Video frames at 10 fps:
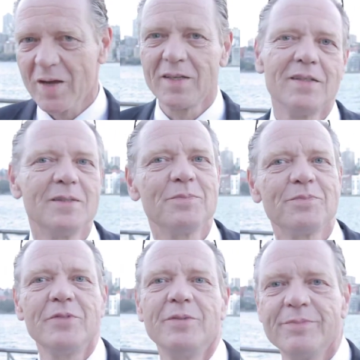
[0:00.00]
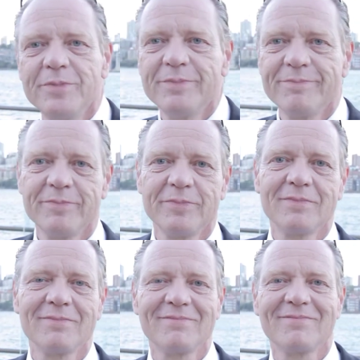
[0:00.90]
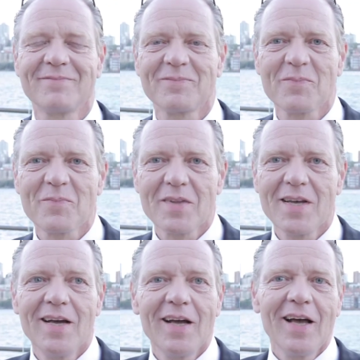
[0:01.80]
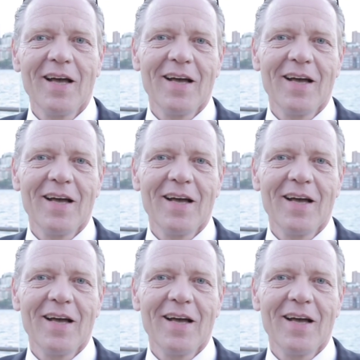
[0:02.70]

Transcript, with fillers: Yeah, thank you. I'm ready.